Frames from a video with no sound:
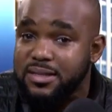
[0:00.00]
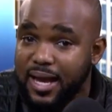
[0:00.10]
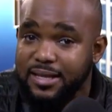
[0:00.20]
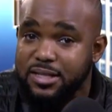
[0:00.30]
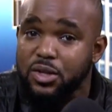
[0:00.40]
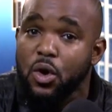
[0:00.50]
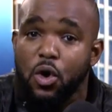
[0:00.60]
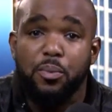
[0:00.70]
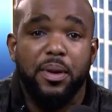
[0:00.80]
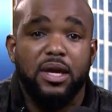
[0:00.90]
Tyson,
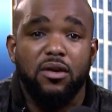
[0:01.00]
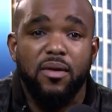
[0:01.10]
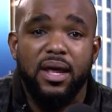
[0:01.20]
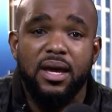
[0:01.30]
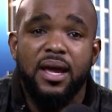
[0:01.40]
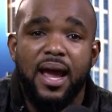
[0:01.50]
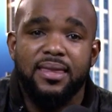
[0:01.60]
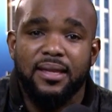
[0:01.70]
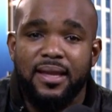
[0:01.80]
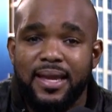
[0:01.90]
who played Coretta,
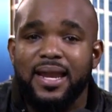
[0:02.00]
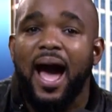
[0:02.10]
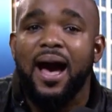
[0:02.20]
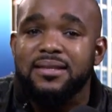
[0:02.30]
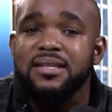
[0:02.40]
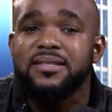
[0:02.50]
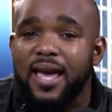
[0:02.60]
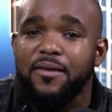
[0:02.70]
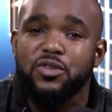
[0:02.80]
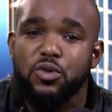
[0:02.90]
and the late Ozzie
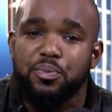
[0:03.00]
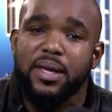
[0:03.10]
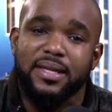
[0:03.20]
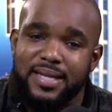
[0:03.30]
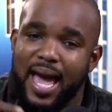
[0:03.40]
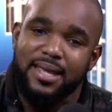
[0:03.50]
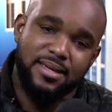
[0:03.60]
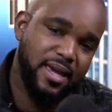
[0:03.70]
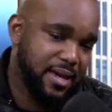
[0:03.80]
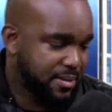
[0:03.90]
Davis, who played Daddy King.